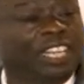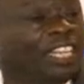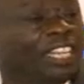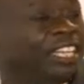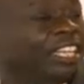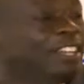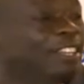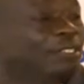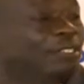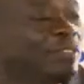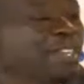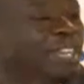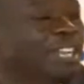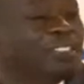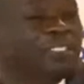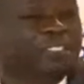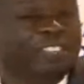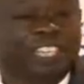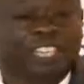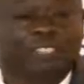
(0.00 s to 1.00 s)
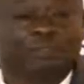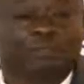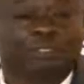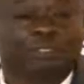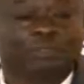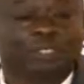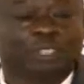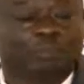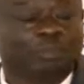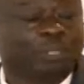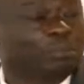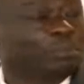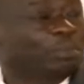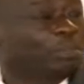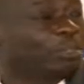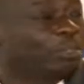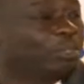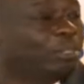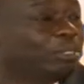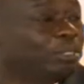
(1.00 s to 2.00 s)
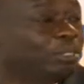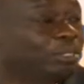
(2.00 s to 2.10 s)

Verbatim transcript: are here over 150 people.